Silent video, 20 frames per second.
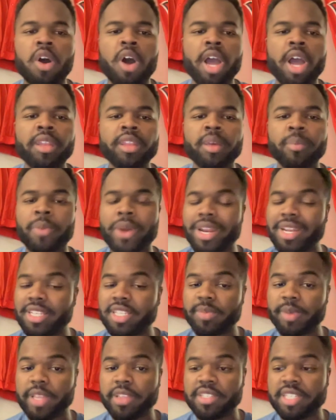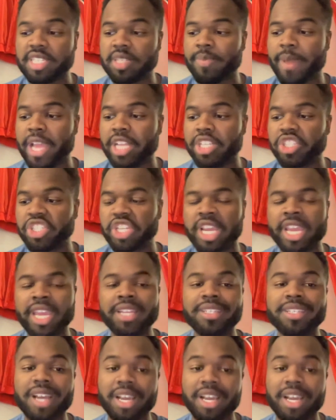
on the Brendan Smith suspension,